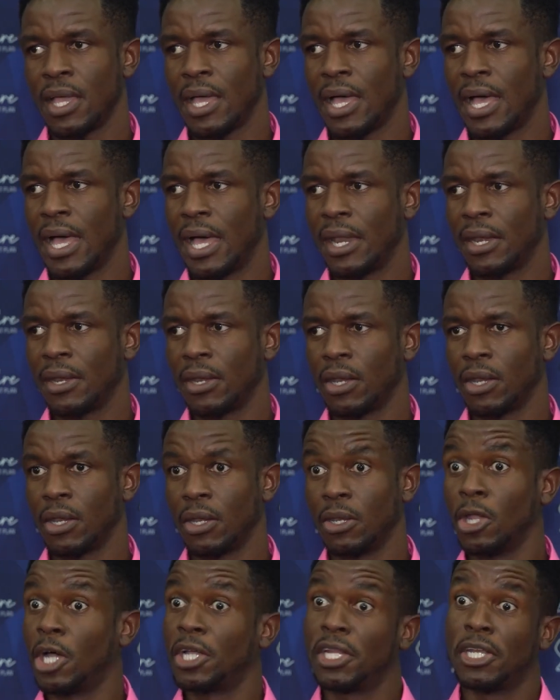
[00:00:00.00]

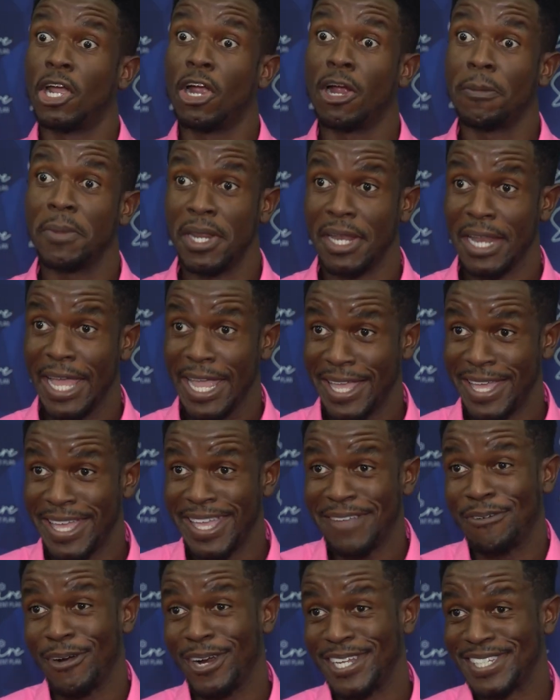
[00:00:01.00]
not an arm and a leg,
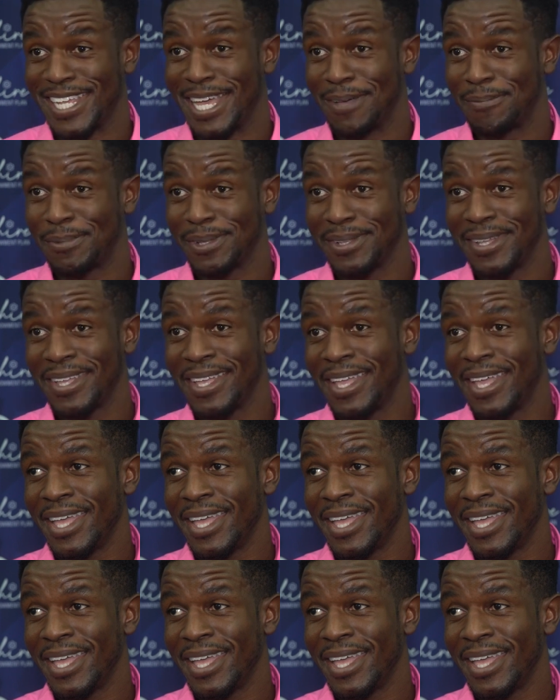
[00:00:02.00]
for example.